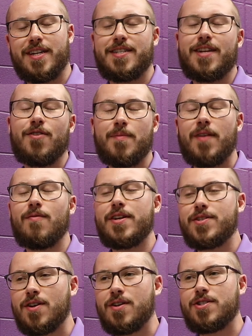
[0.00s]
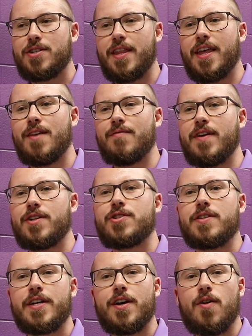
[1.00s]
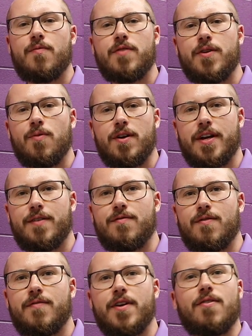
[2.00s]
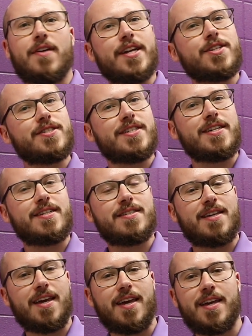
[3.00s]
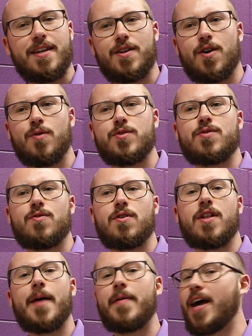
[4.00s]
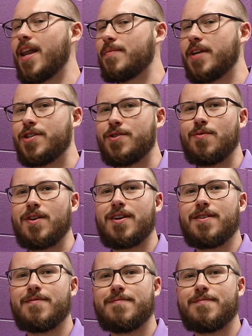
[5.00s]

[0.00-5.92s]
to continuing my research and then eventually hopefully working for federal agencies in coastal climate adaptation work.